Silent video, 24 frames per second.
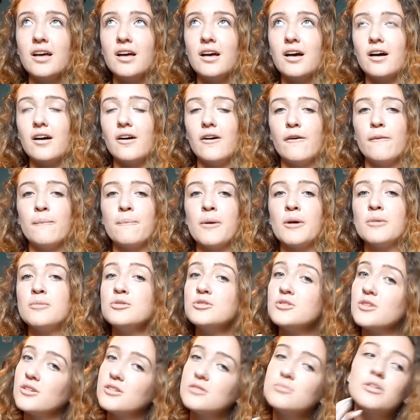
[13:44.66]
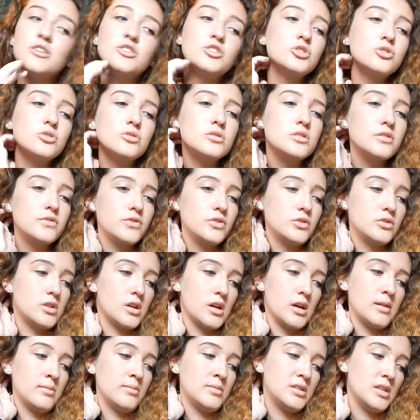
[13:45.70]
I almost lost my shoes a few
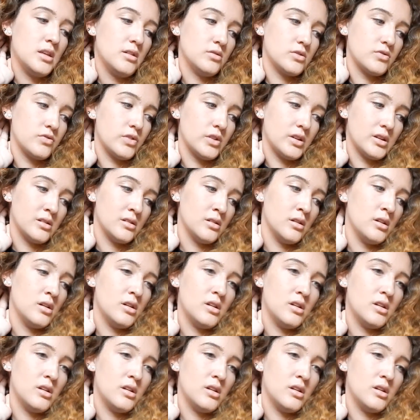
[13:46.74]
times. That was fun.